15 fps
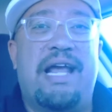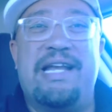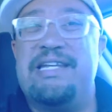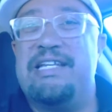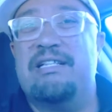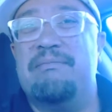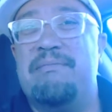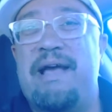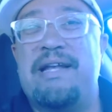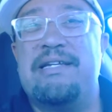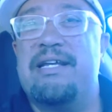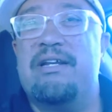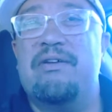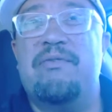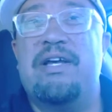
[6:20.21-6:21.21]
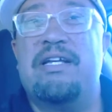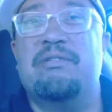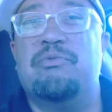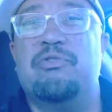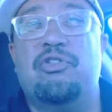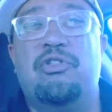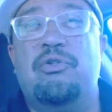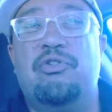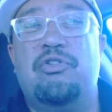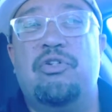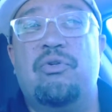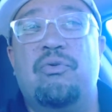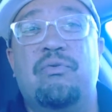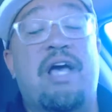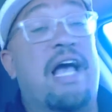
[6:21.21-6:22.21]
anticlimactic in a way, because it was too
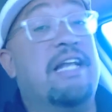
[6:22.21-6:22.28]
soon.